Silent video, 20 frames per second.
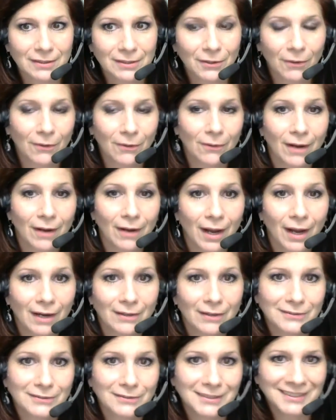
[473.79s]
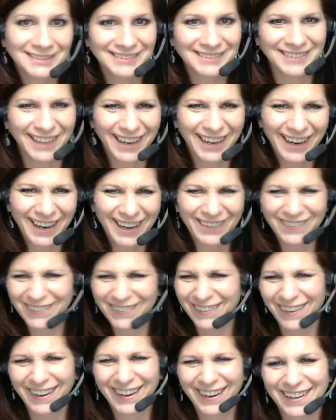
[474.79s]
So I don't
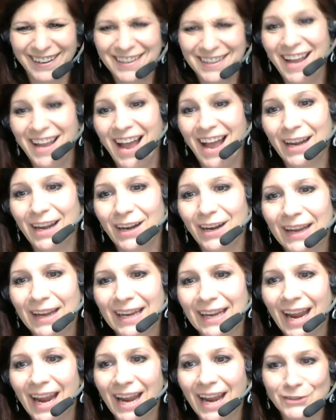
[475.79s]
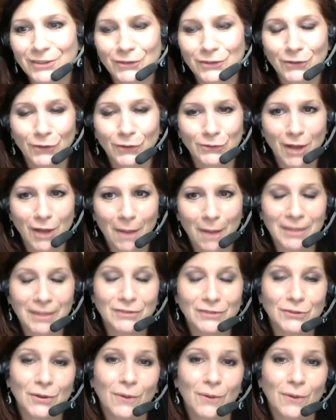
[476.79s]
know I can't answer those comments.